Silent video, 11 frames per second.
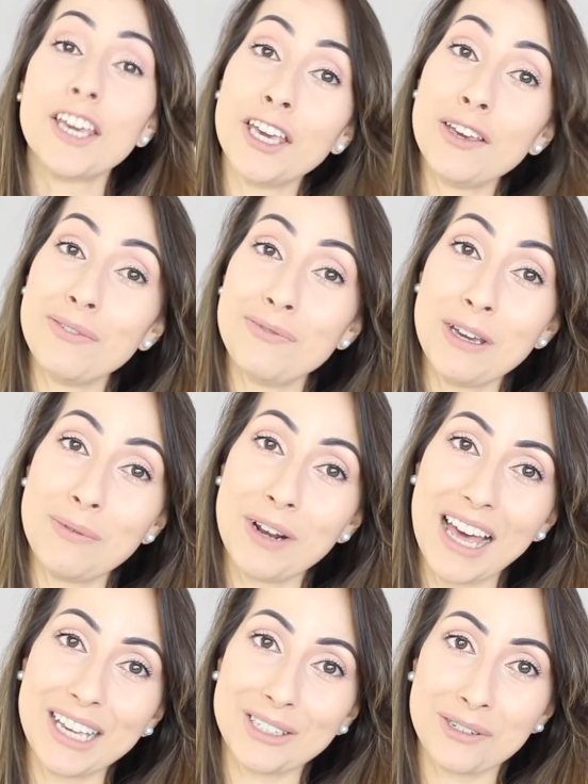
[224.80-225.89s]
if you would
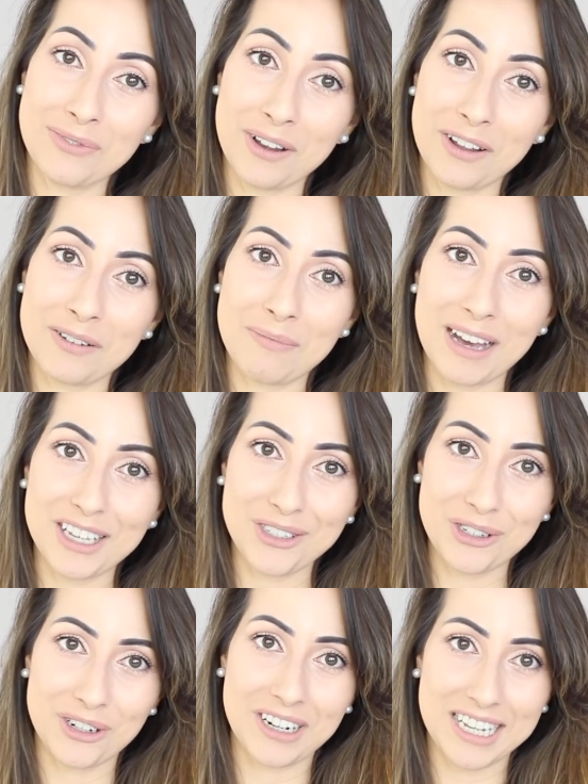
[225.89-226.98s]
like to follow my
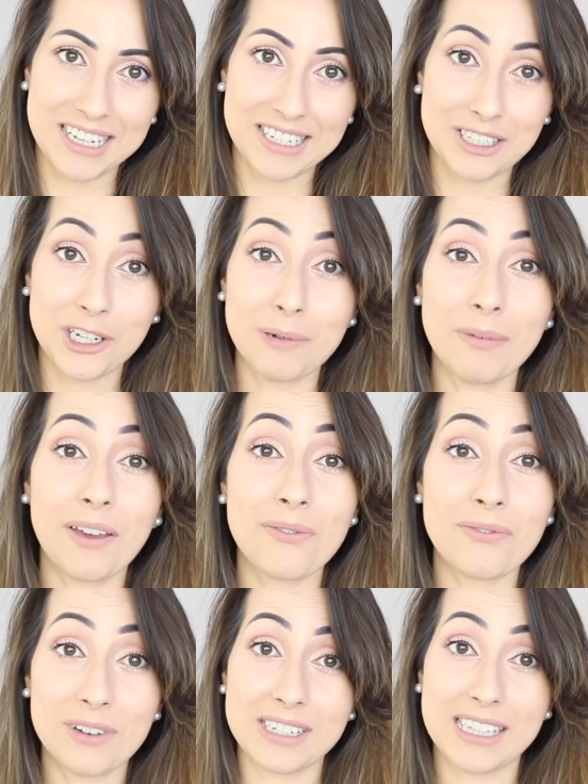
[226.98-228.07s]
journey to my
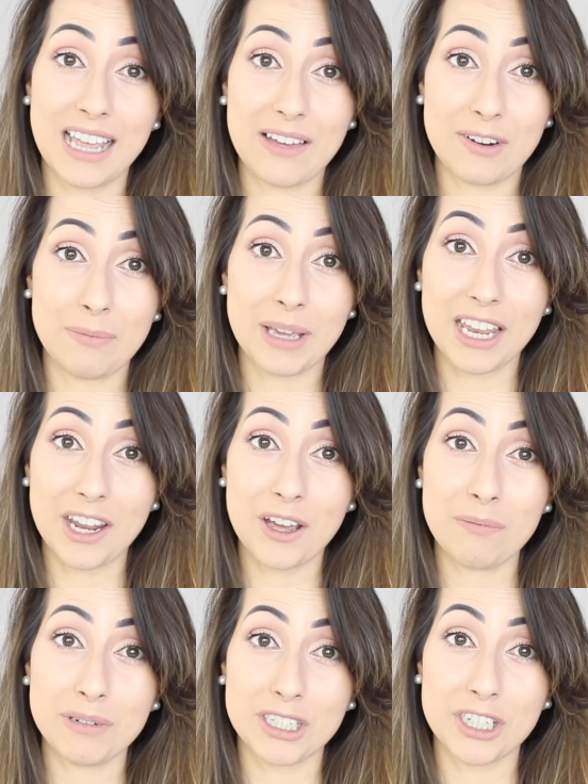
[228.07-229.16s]
first ever bikini
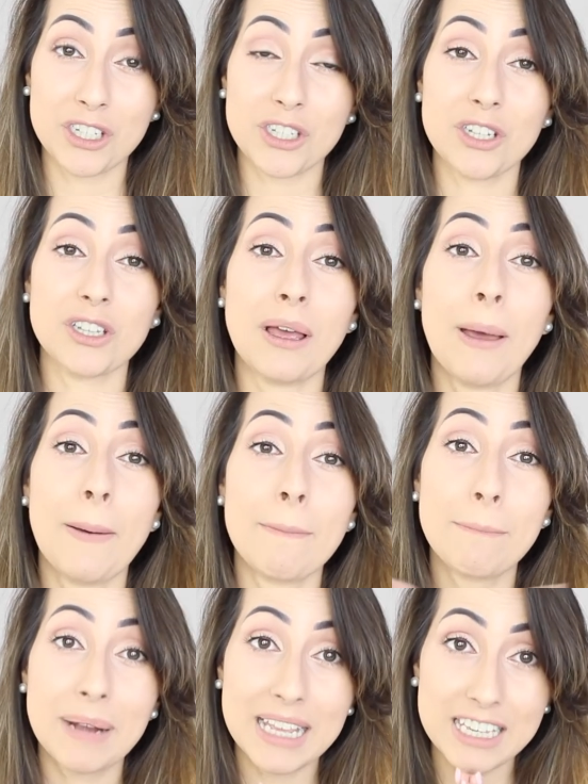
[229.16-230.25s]
competition,
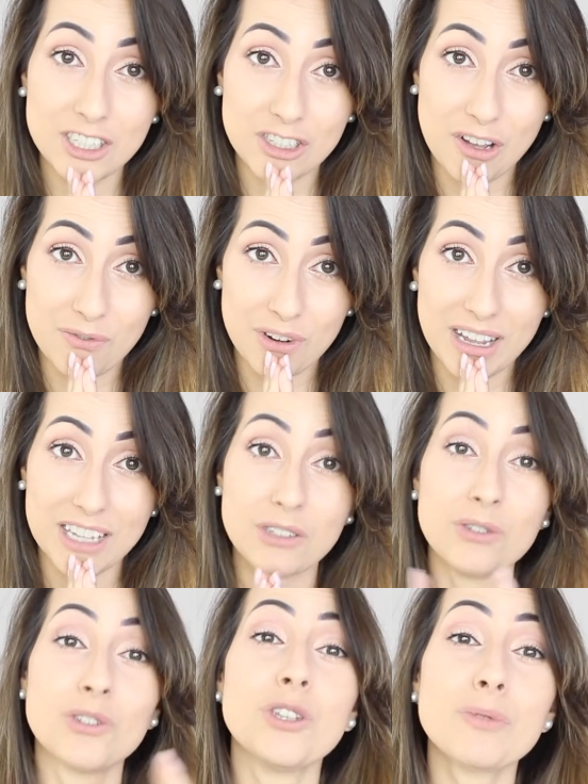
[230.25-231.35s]
please don't forget
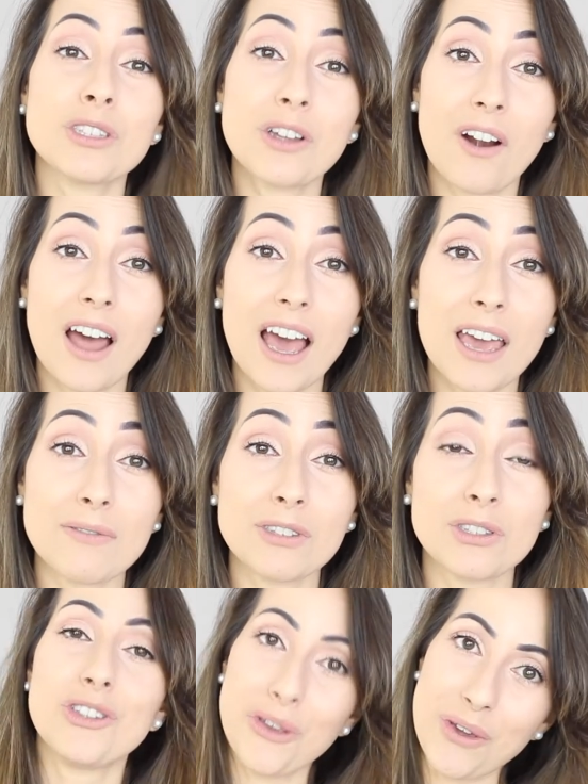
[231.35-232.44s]
to subscribe
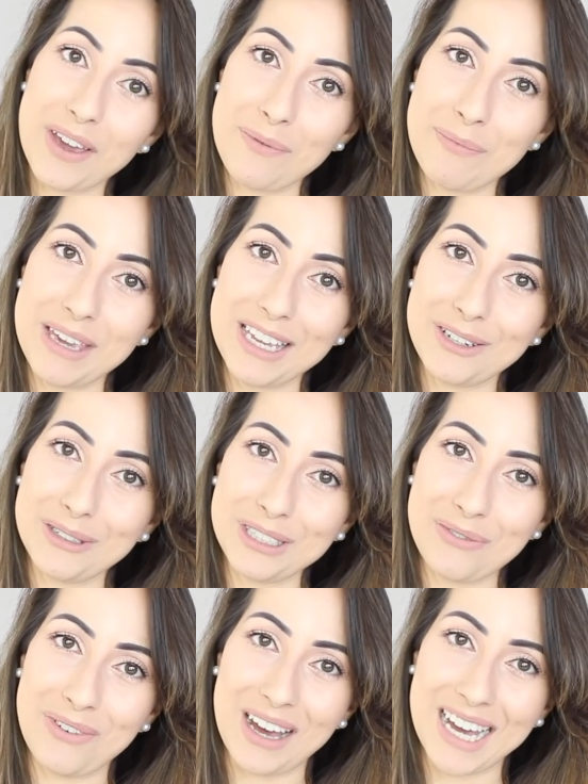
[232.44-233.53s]
so you can be
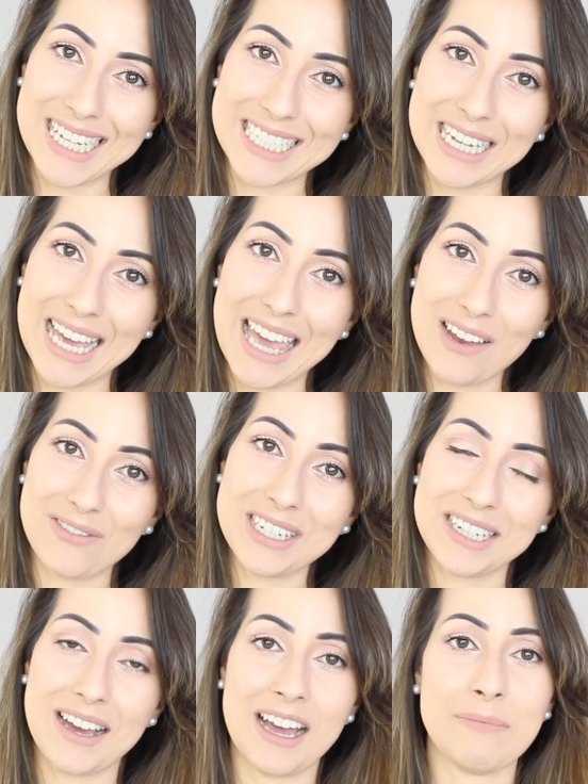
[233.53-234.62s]
notified every
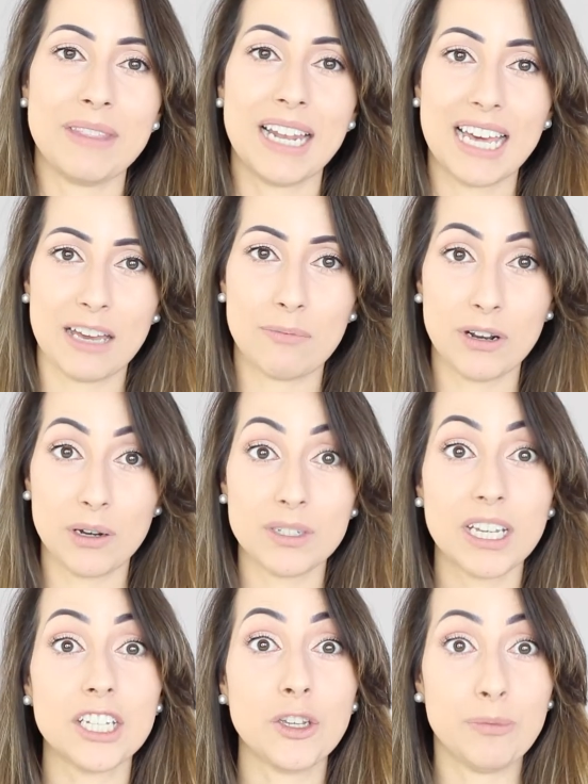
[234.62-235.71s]
time that I
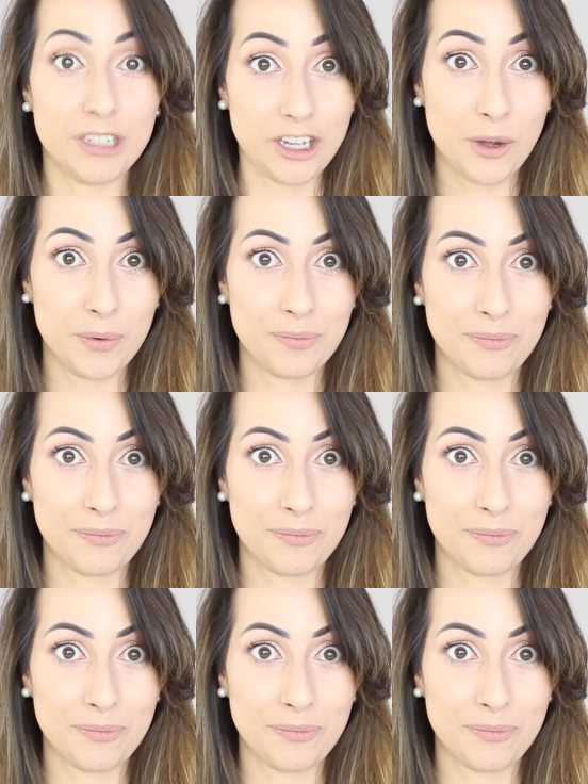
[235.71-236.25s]
upload a new video.